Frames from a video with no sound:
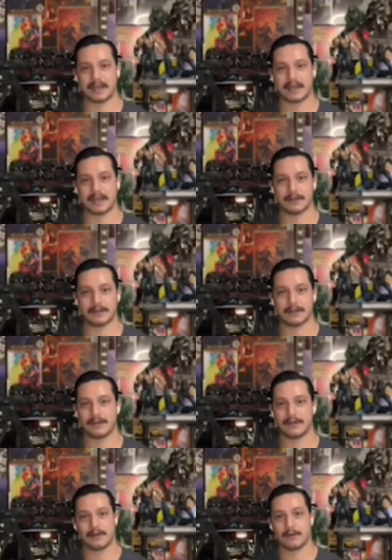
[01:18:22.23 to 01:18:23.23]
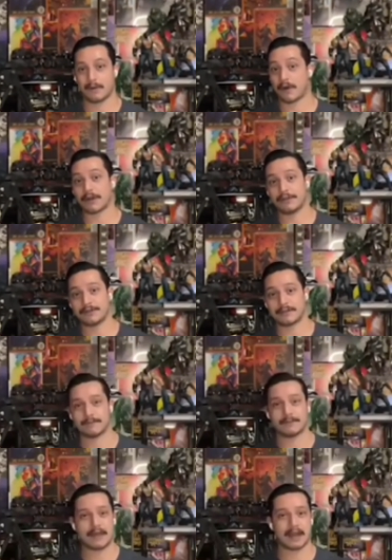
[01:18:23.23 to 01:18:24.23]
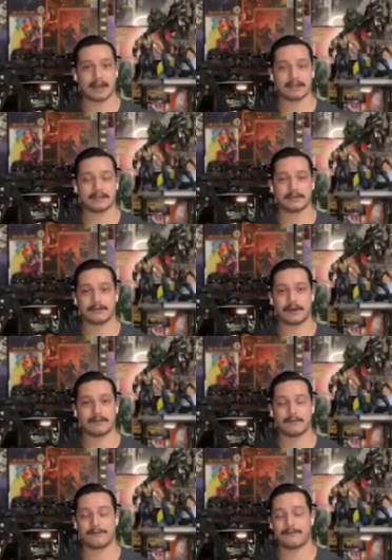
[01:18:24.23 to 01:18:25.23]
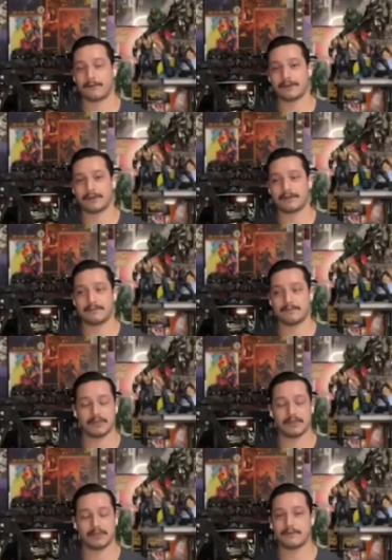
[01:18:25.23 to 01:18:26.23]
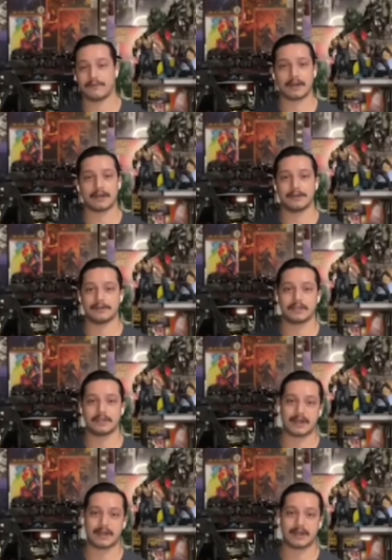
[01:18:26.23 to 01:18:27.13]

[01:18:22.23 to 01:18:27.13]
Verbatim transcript: you know, we want to use yep. them. And so I fully believe we'll get a new Superman